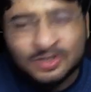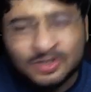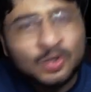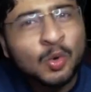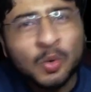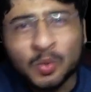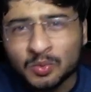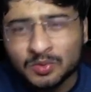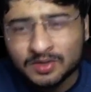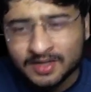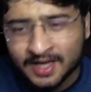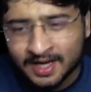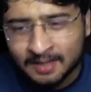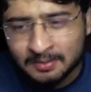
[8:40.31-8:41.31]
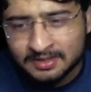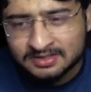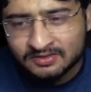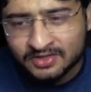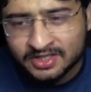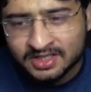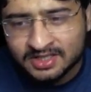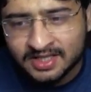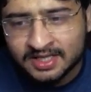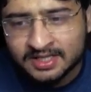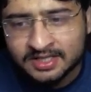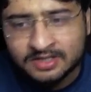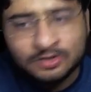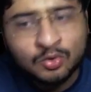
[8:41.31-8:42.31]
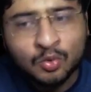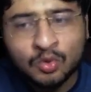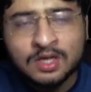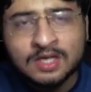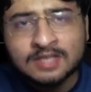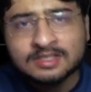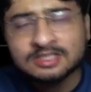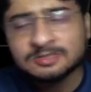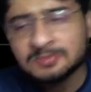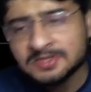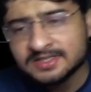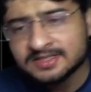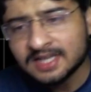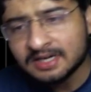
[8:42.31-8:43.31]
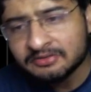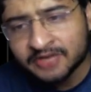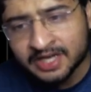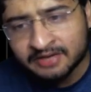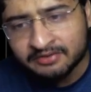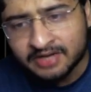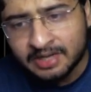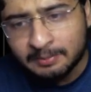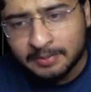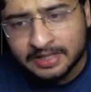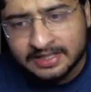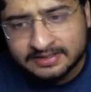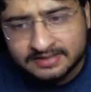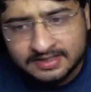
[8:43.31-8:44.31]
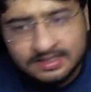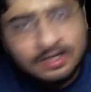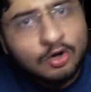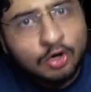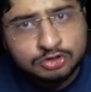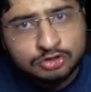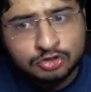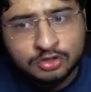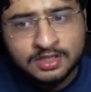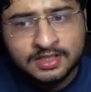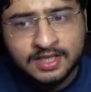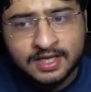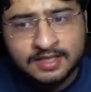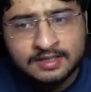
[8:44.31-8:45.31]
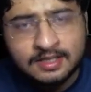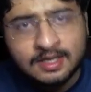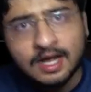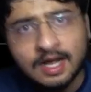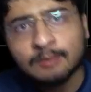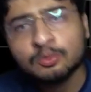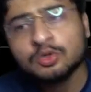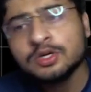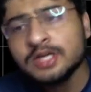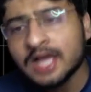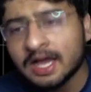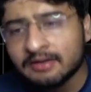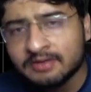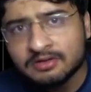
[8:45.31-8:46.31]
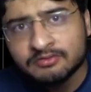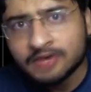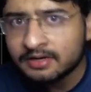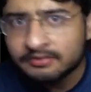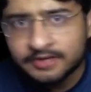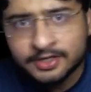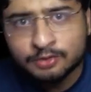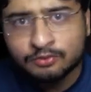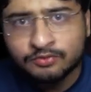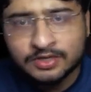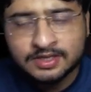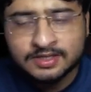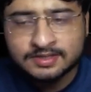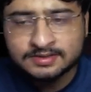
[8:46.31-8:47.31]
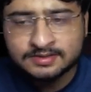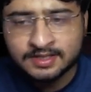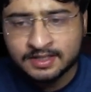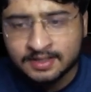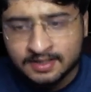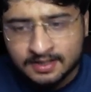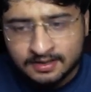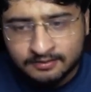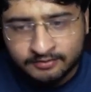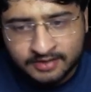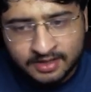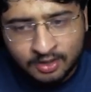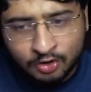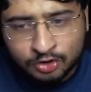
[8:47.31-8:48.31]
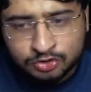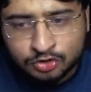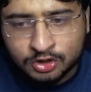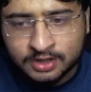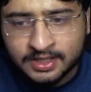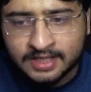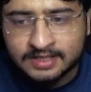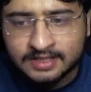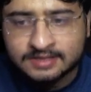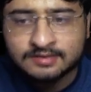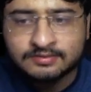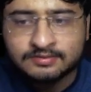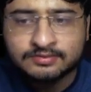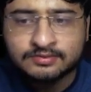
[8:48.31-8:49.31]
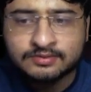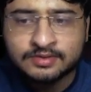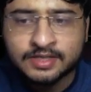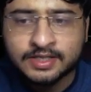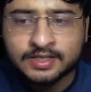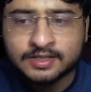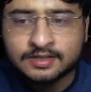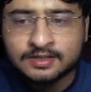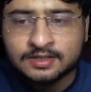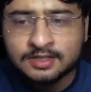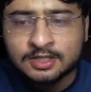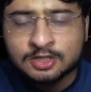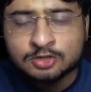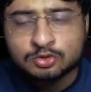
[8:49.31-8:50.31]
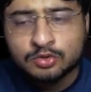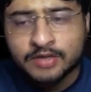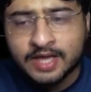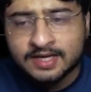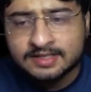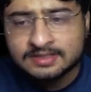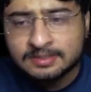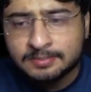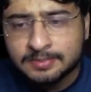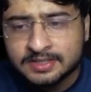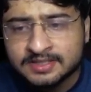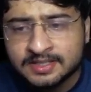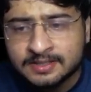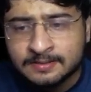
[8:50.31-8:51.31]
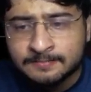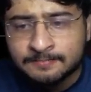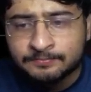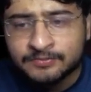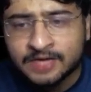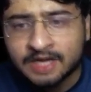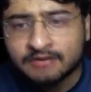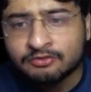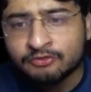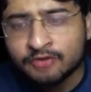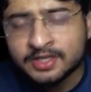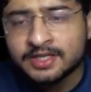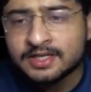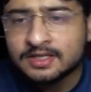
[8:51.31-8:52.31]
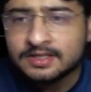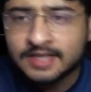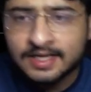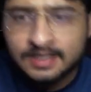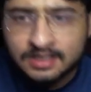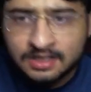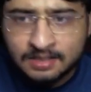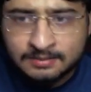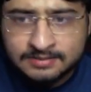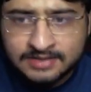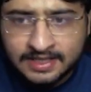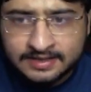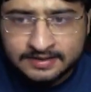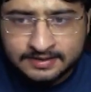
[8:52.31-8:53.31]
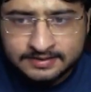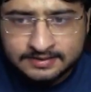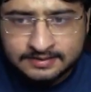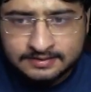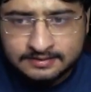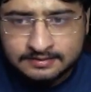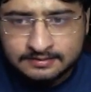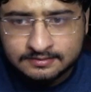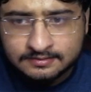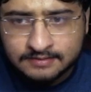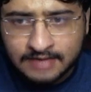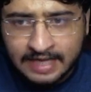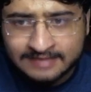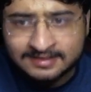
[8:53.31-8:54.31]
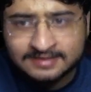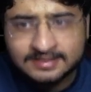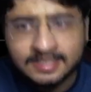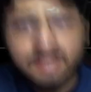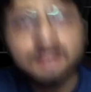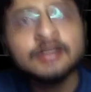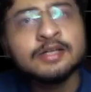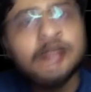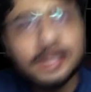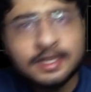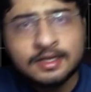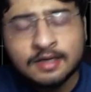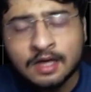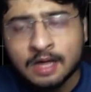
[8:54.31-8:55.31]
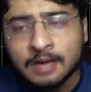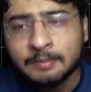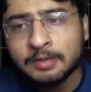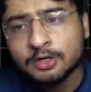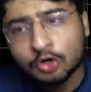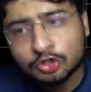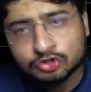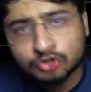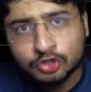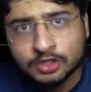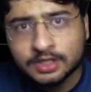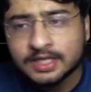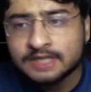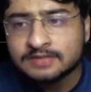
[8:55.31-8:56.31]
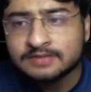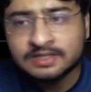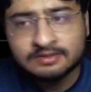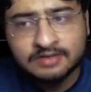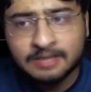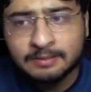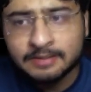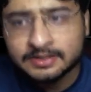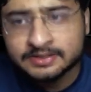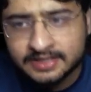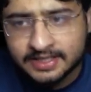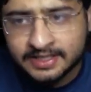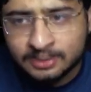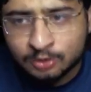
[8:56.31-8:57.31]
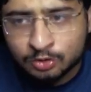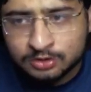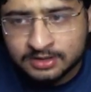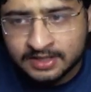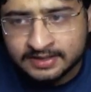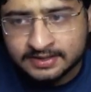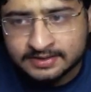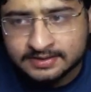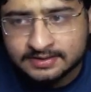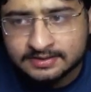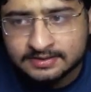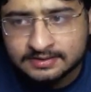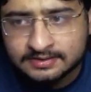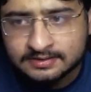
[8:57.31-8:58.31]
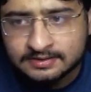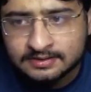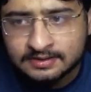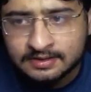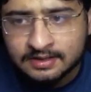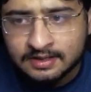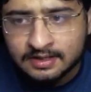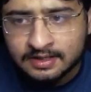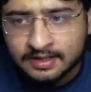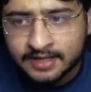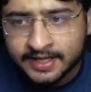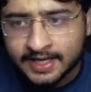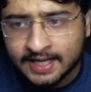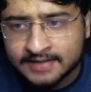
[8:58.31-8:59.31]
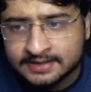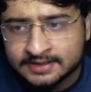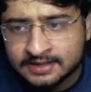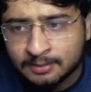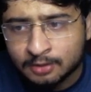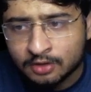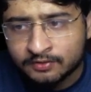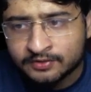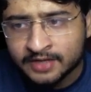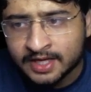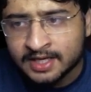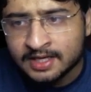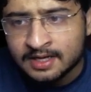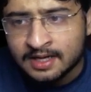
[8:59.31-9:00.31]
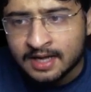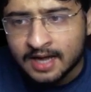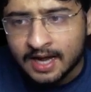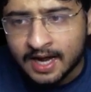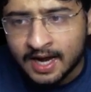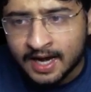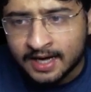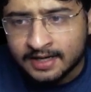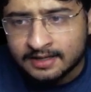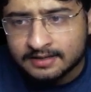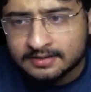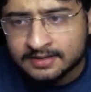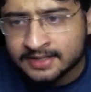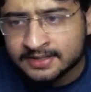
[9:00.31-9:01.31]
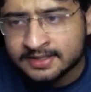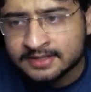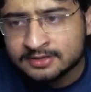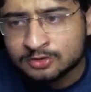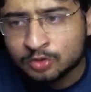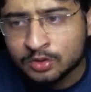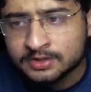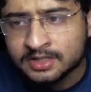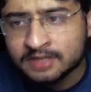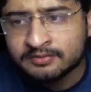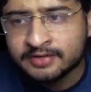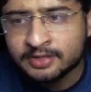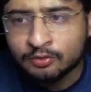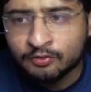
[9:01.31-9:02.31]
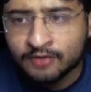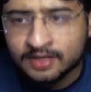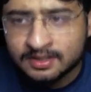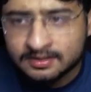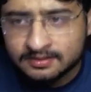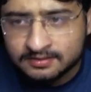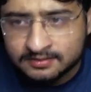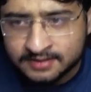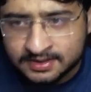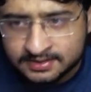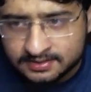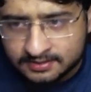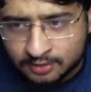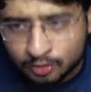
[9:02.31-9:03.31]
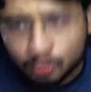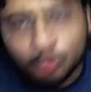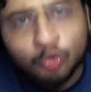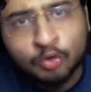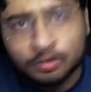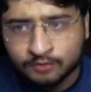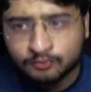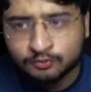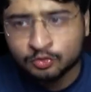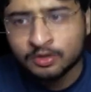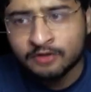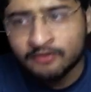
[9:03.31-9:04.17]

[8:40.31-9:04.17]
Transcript: No. Can I place a vertical tile here? No. This means that whenever I'm placing a horizontal tile, I'm only having one way to fill this thing with the horizontal tile itself, right? So can I simply say that vertical tile comes like this as a single tile, but horizontal tiles, whenever I'm placing, it looks like this, right, as a double of tile. And like, there is no other way to fill this row of 2.